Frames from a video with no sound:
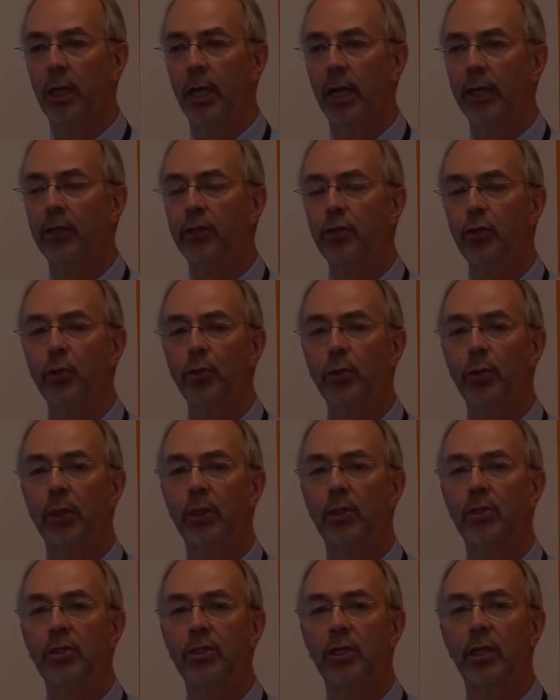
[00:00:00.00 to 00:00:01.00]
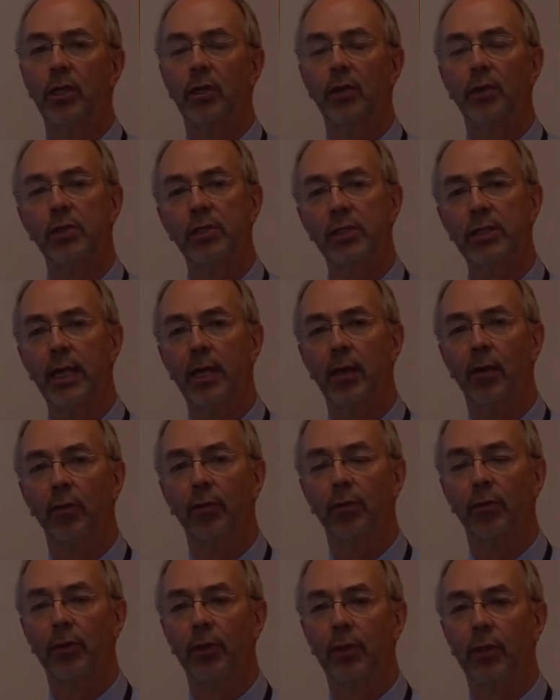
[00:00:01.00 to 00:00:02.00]
And there's also a concern in the south
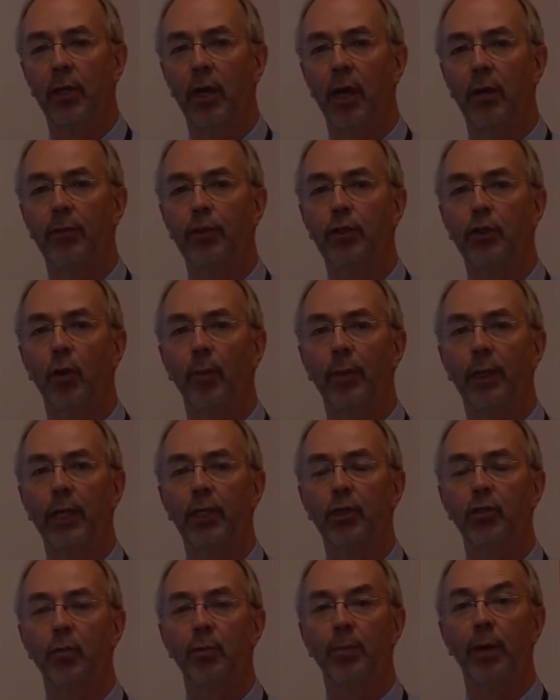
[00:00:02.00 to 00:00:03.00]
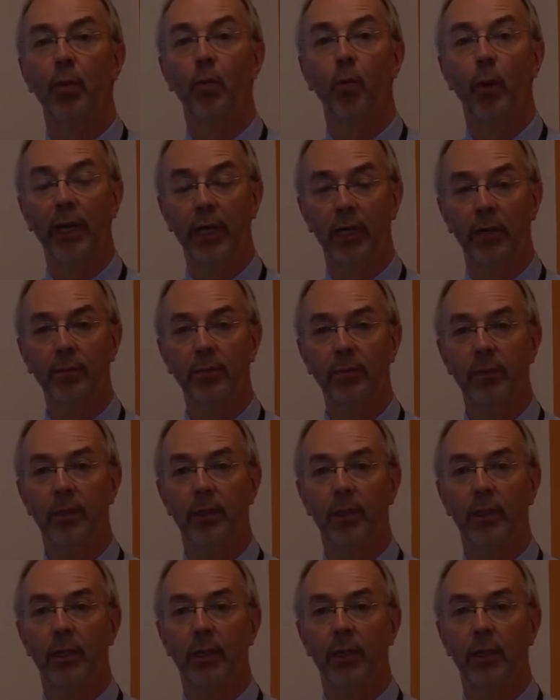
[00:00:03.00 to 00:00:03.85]
of a domination by Wickham.